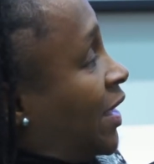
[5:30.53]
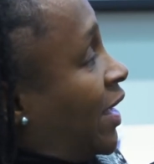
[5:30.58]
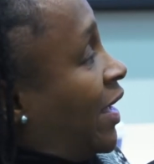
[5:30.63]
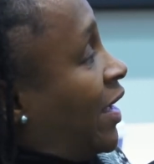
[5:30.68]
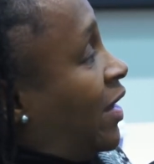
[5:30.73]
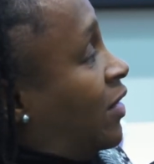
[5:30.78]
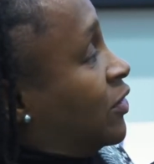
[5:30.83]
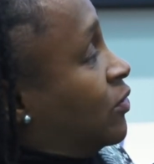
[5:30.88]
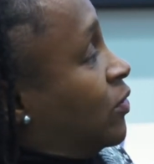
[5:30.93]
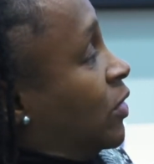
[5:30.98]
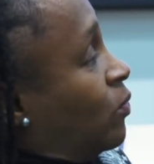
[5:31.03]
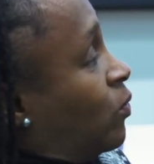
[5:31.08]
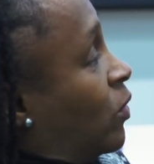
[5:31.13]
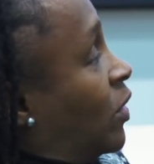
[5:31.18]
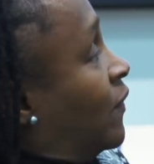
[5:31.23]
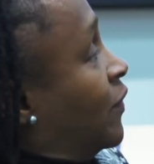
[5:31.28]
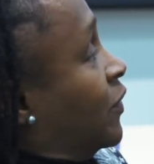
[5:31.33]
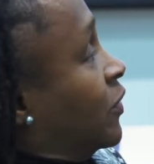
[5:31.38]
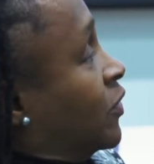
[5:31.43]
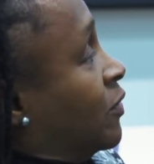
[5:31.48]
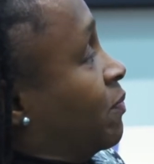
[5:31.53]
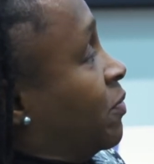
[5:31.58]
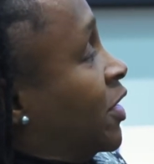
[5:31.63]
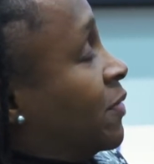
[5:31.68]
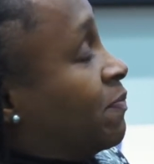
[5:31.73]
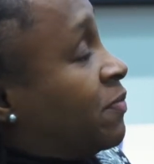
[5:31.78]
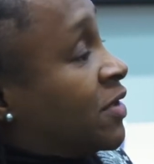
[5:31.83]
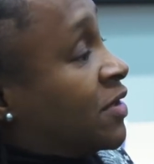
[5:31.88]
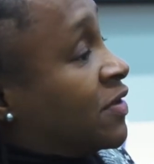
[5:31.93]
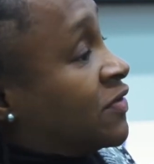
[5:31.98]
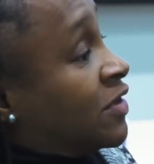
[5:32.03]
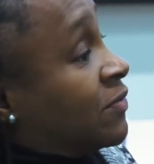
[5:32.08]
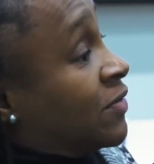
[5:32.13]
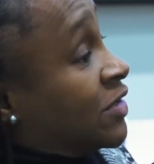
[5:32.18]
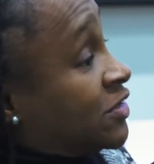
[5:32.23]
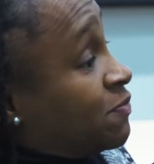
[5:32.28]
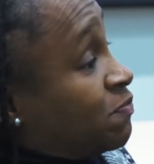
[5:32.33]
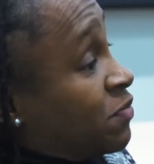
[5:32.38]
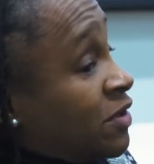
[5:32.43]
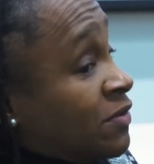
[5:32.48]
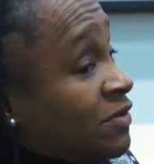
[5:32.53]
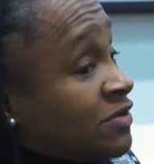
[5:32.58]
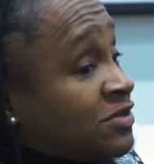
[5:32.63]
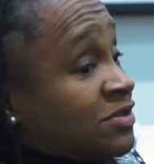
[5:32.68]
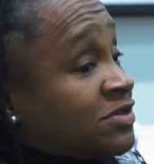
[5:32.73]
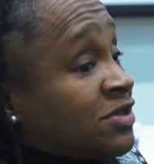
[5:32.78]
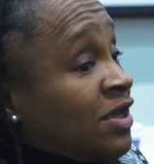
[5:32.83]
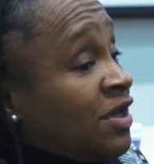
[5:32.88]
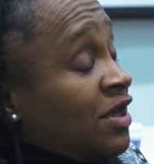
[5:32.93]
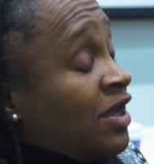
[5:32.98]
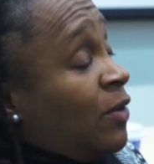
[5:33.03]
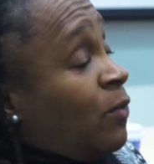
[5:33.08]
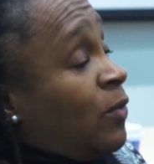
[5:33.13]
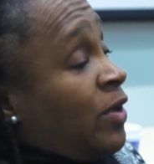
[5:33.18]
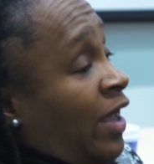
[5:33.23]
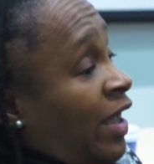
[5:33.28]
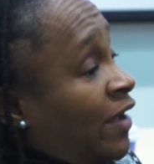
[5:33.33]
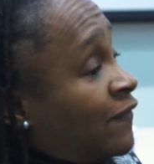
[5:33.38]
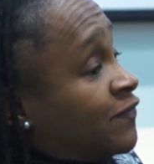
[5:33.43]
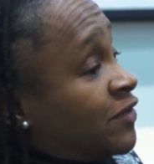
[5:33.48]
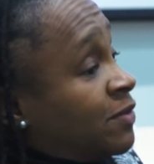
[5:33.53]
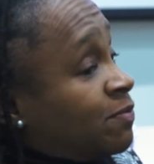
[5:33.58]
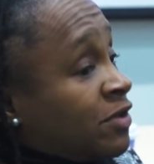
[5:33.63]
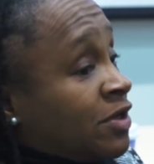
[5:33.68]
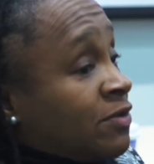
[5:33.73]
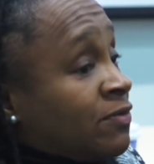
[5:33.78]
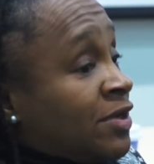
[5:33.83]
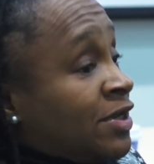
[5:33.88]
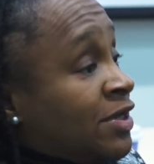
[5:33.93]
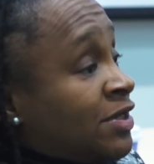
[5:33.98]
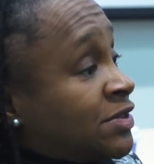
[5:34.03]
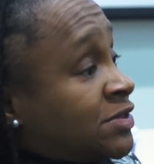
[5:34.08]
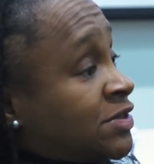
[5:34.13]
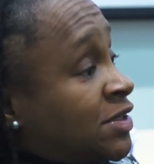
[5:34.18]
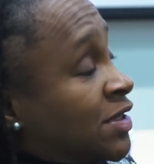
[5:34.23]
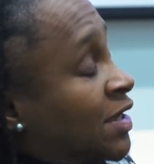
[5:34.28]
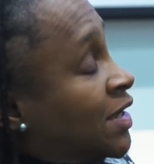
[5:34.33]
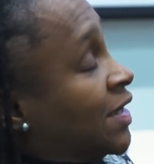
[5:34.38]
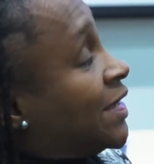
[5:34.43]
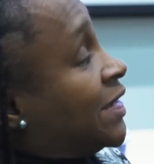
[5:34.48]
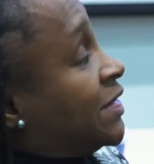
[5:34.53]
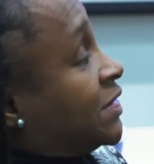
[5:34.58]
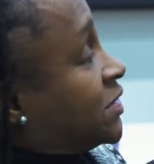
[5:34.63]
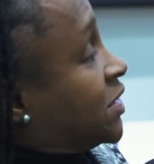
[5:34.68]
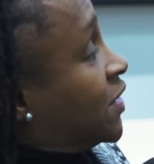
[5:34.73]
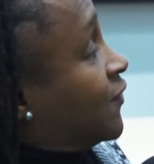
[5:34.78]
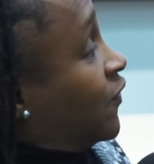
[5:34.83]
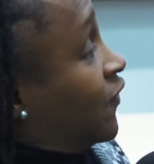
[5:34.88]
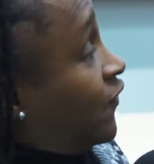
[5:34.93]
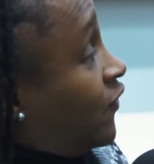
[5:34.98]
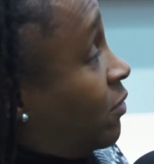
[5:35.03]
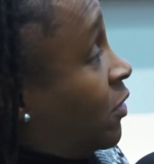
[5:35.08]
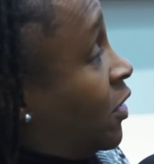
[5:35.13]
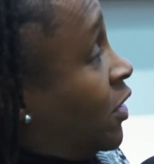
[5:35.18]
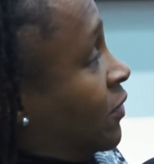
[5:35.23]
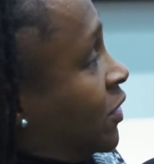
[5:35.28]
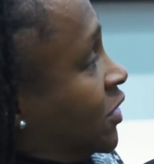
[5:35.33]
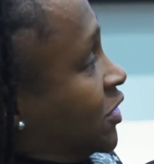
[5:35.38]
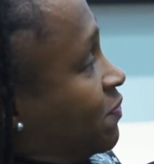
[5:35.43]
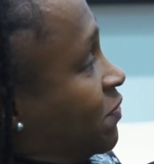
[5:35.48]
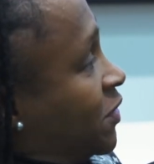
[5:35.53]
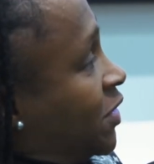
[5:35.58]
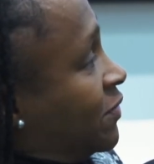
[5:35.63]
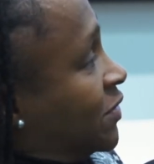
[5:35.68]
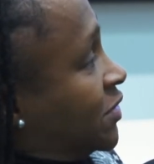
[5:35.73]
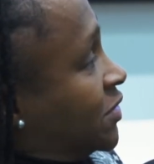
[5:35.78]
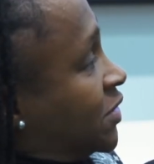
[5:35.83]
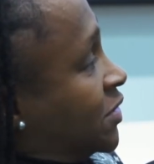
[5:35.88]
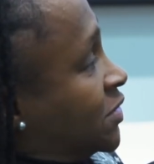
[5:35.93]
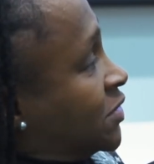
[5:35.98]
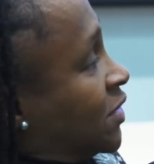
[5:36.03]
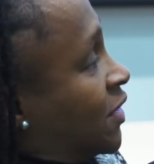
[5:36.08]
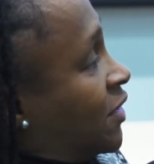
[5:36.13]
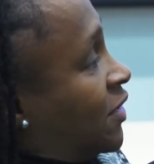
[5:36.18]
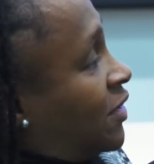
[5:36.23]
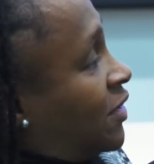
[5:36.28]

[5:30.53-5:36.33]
How do we work with new blood? Because their experiences, and we have to be realistic, is different from our experiences.